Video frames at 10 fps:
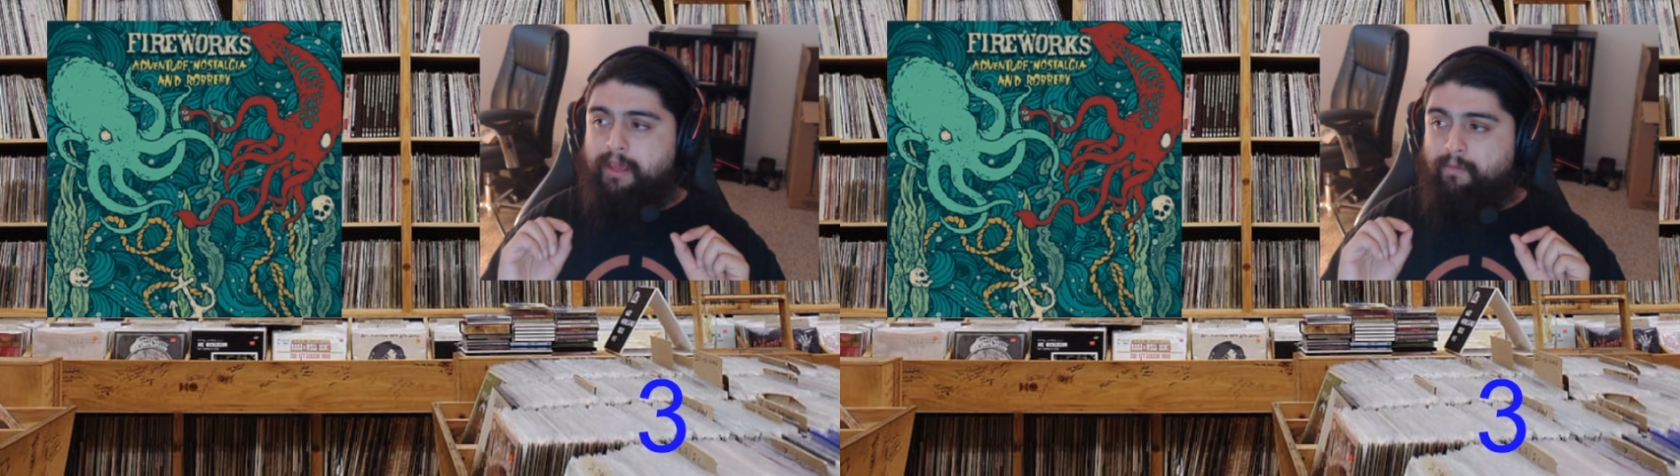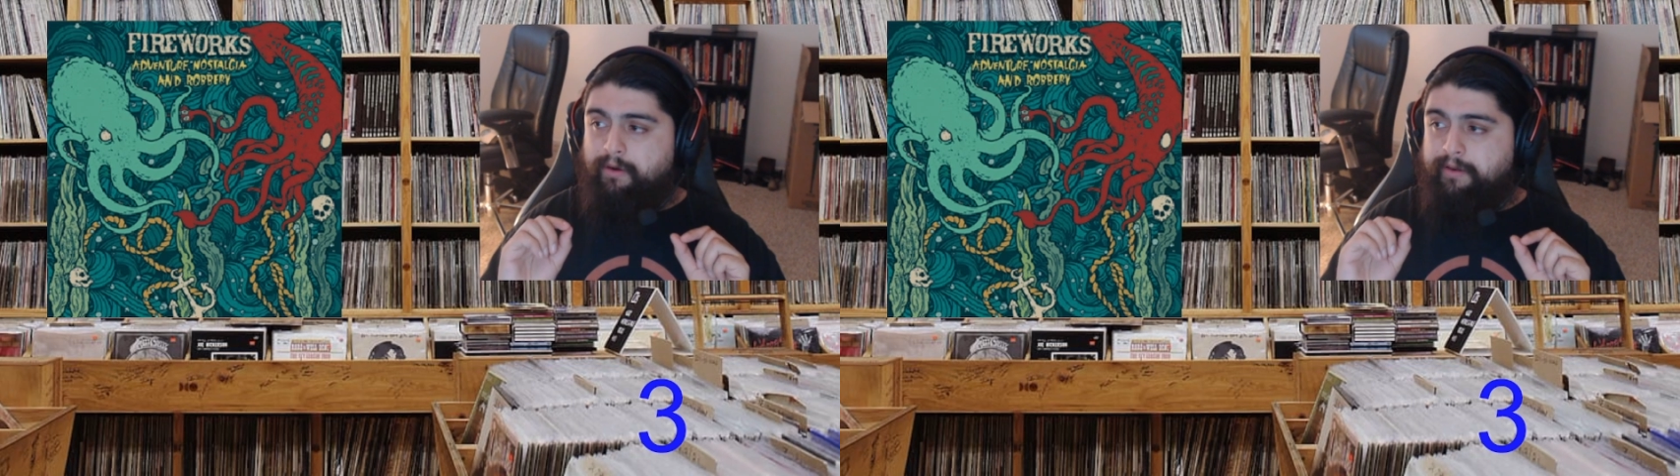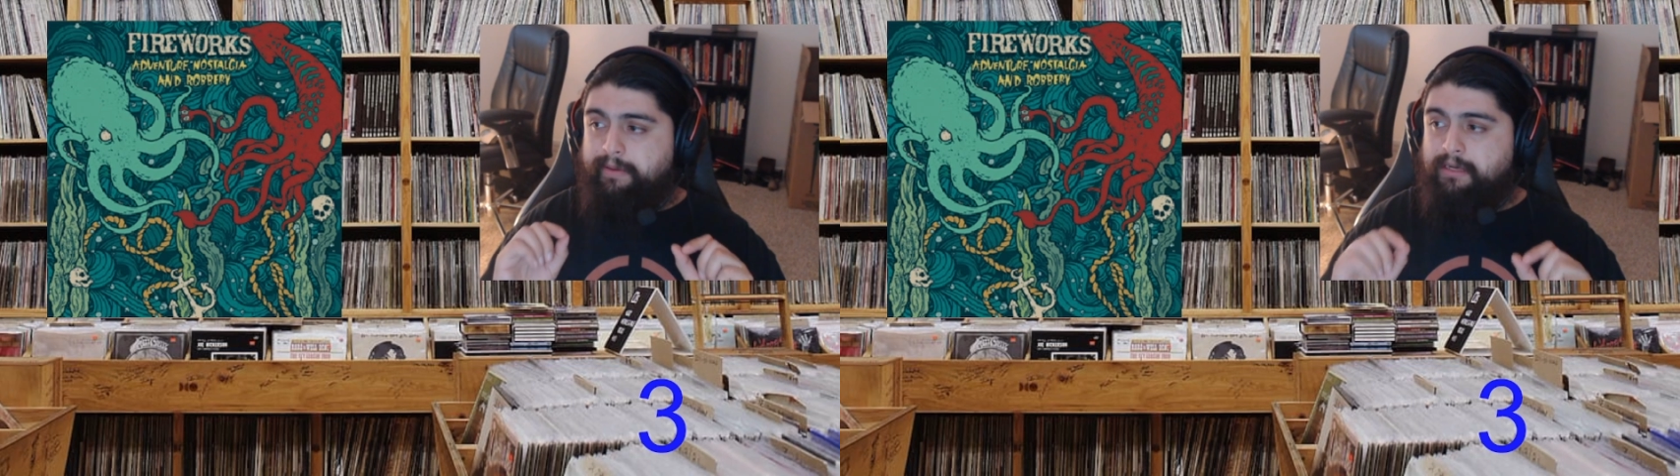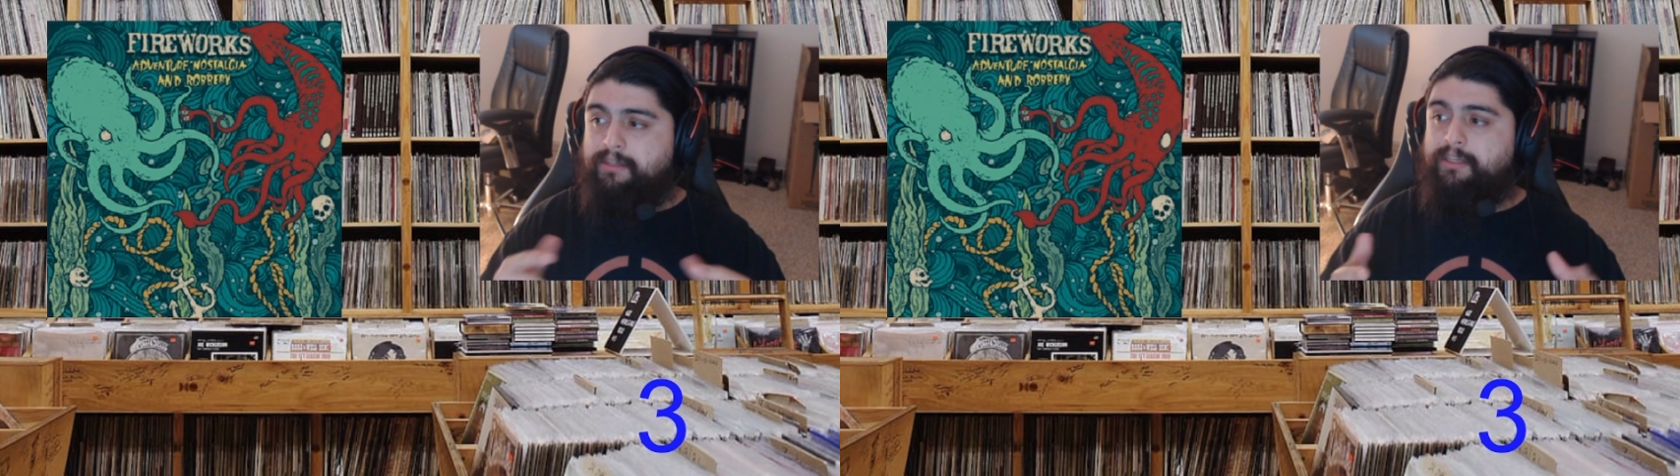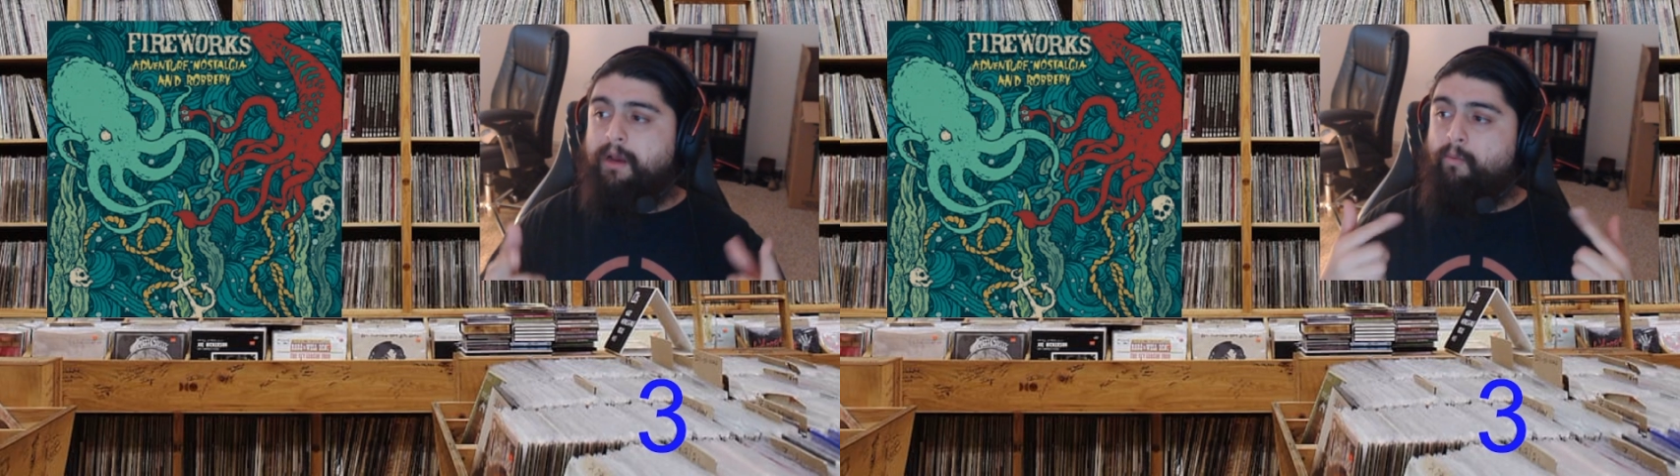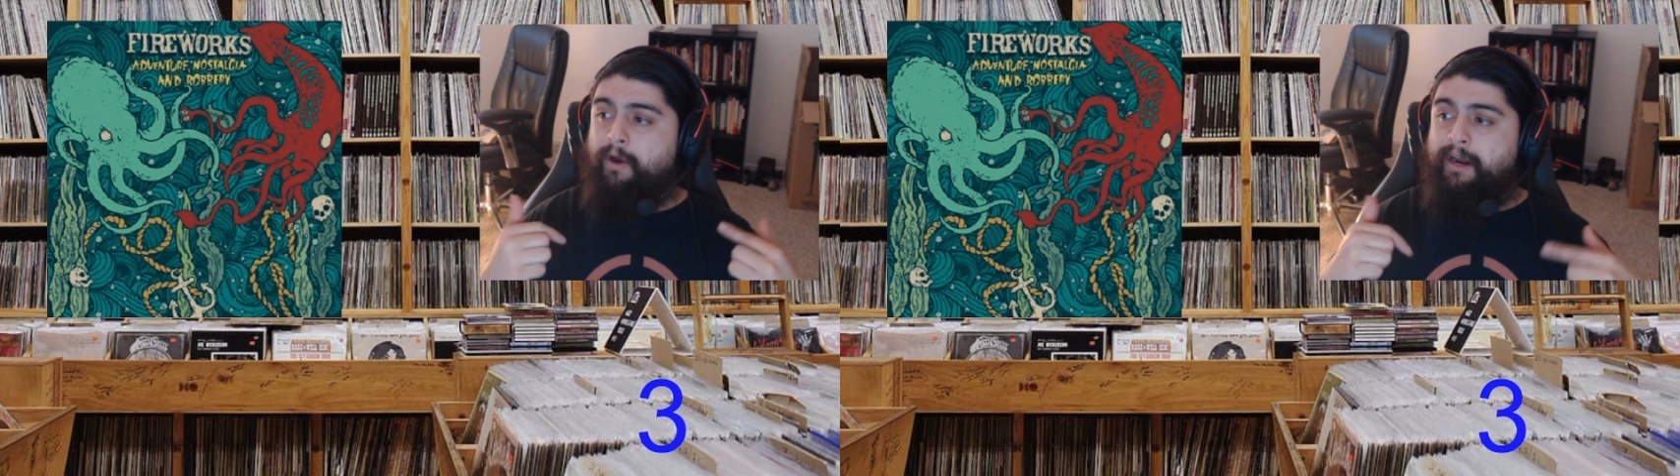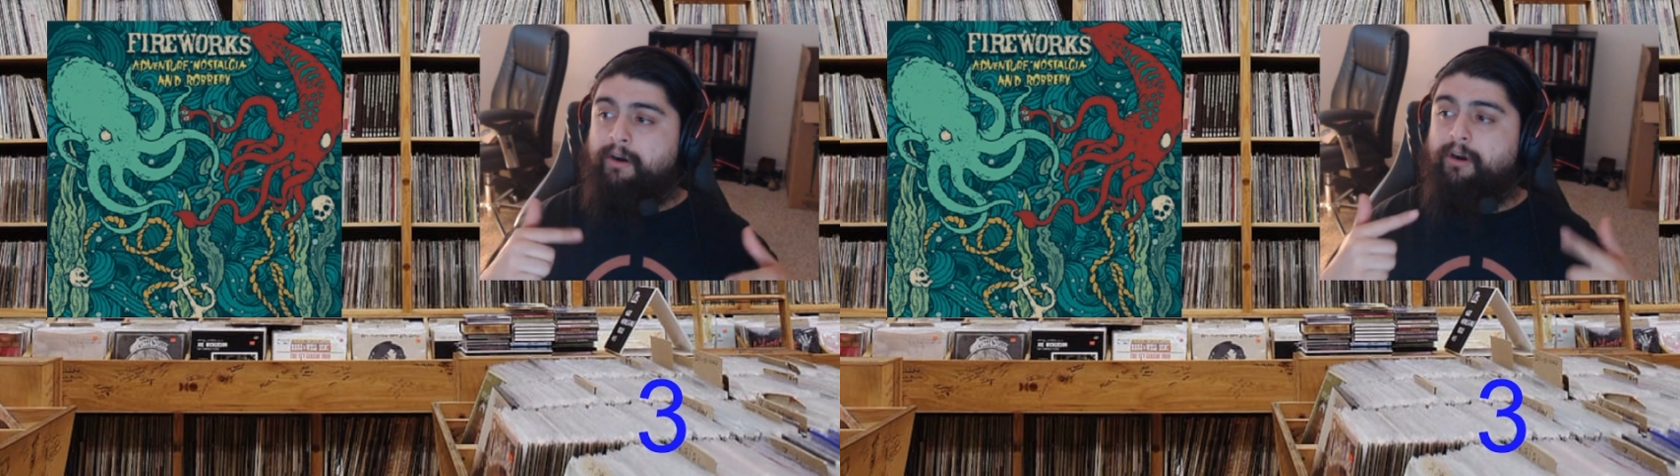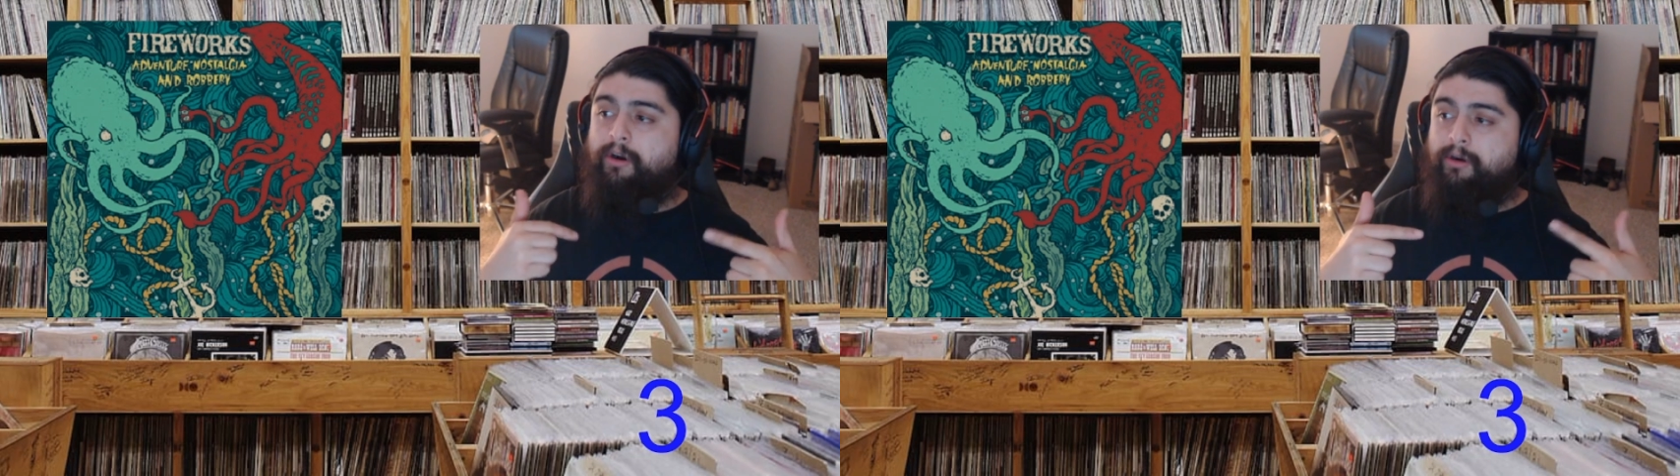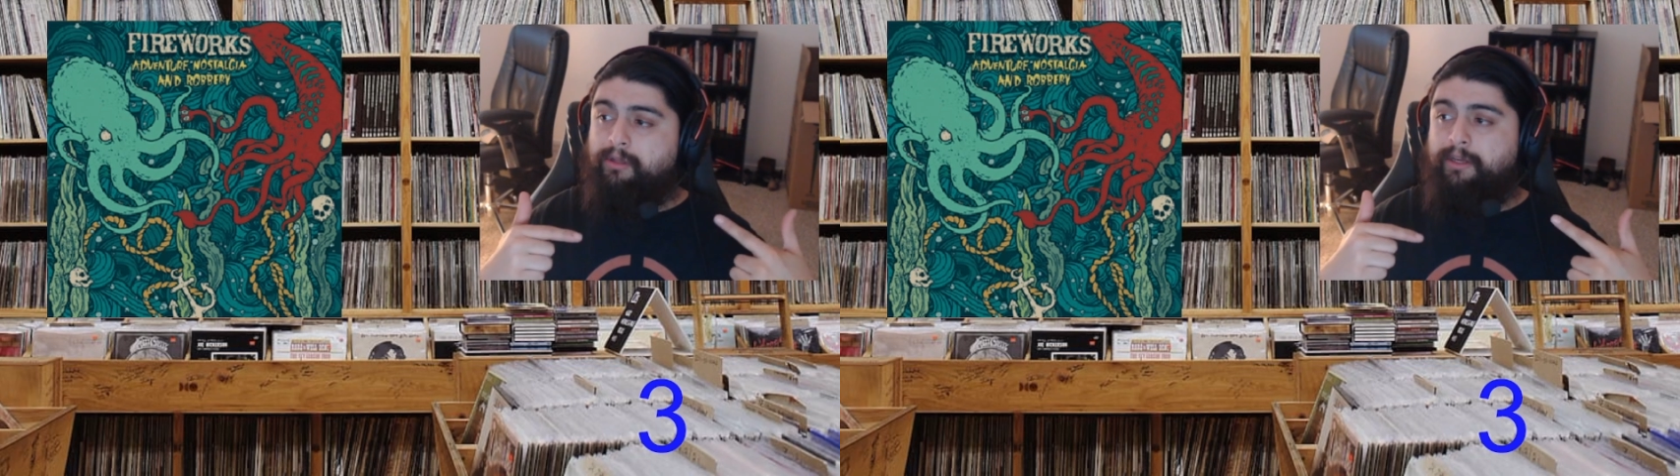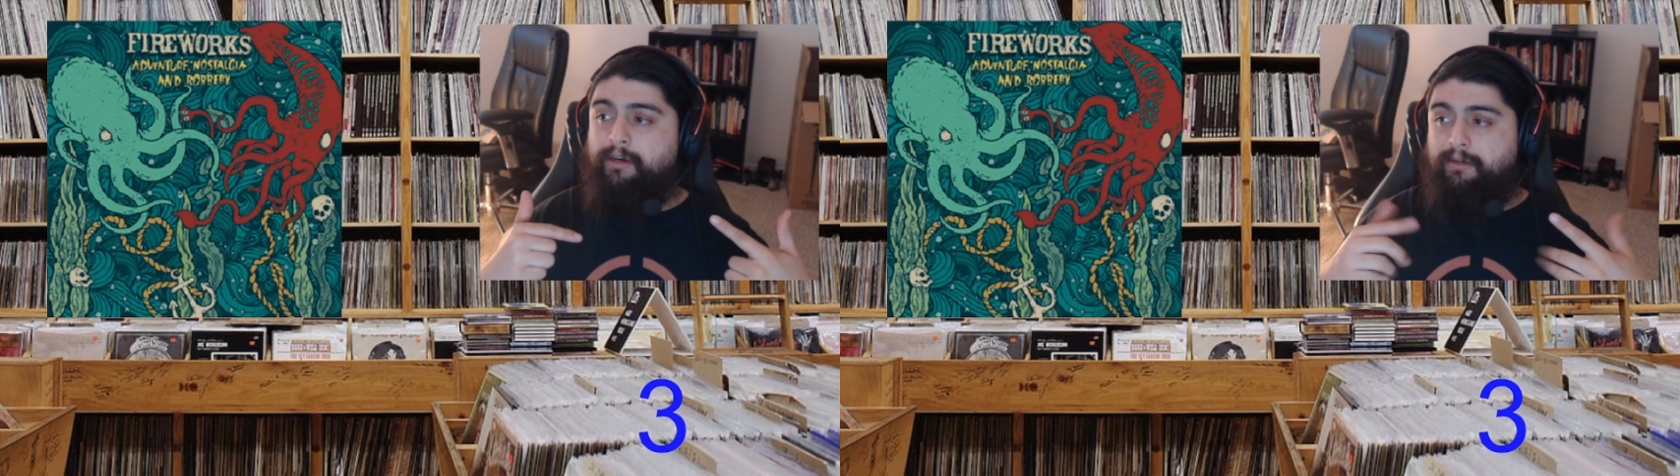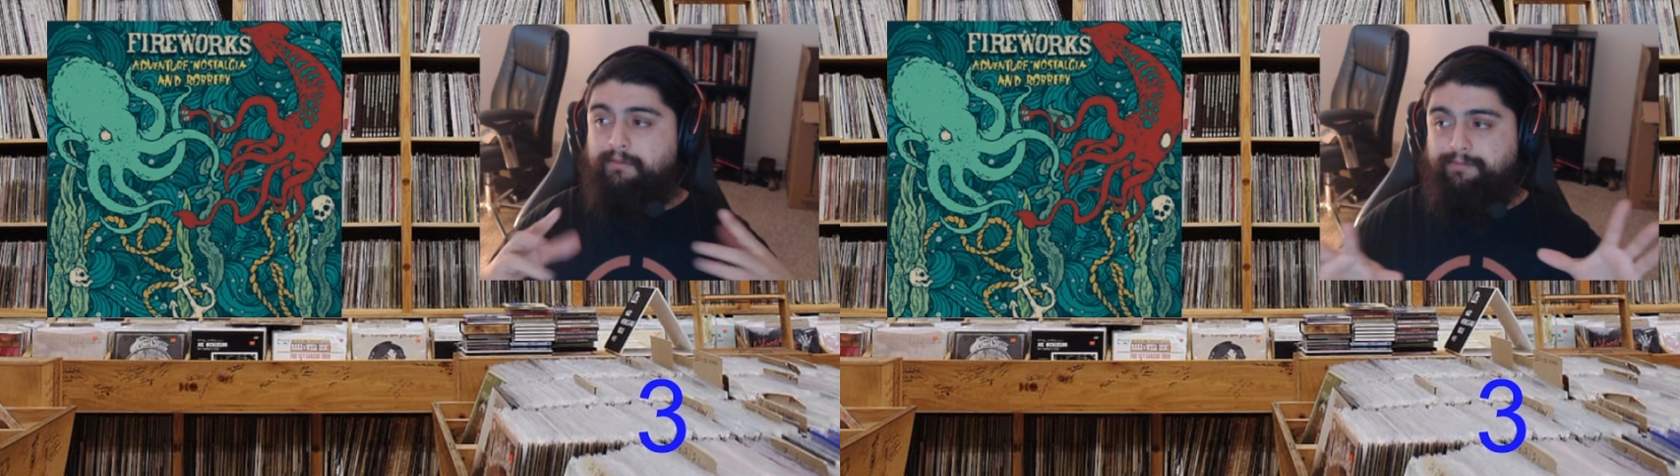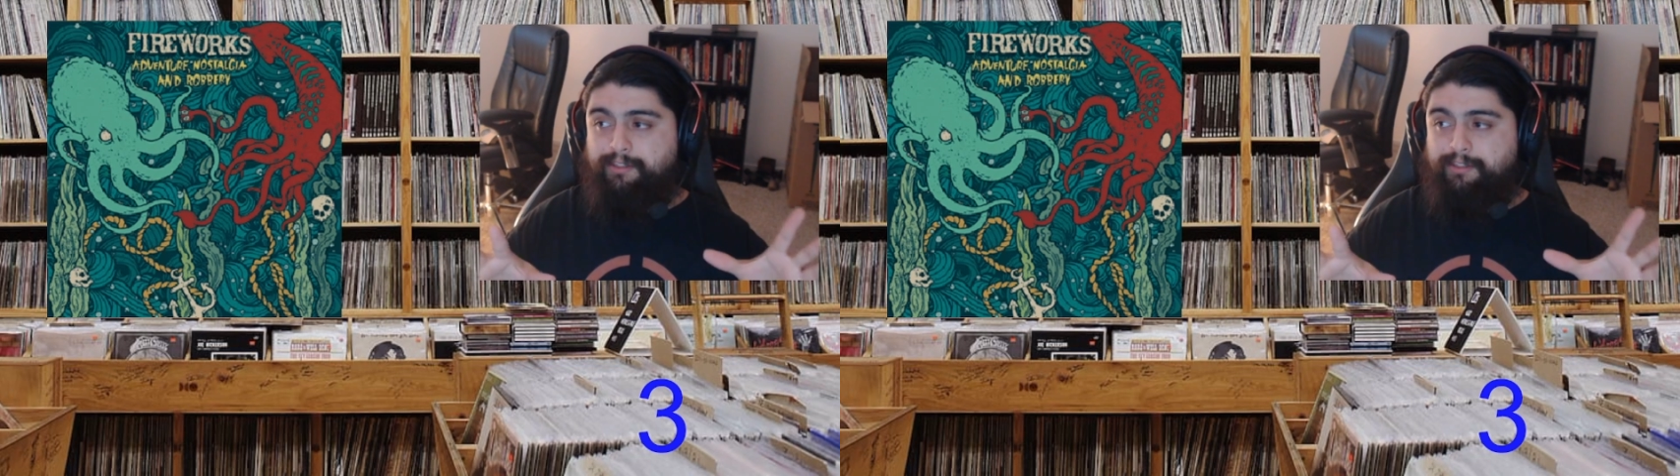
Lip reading: It would have been somewhere earlier.